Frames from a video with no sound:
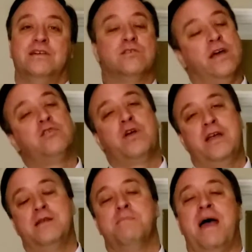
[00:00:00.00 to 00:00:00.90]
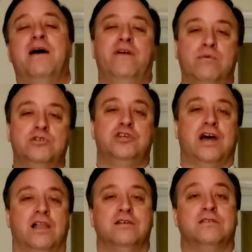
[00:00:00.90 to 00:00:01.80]
So they treated him bad. They were
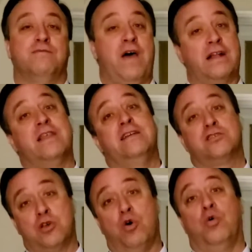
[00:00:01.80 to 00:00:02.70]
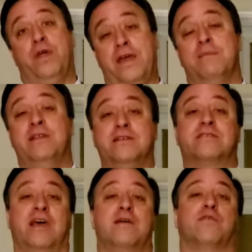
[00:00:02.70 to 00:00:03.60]
jealous. In fact, they sold him into
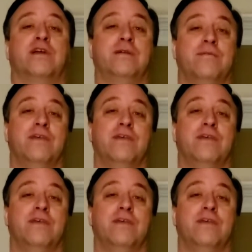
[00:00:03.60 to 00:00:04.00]
slavery.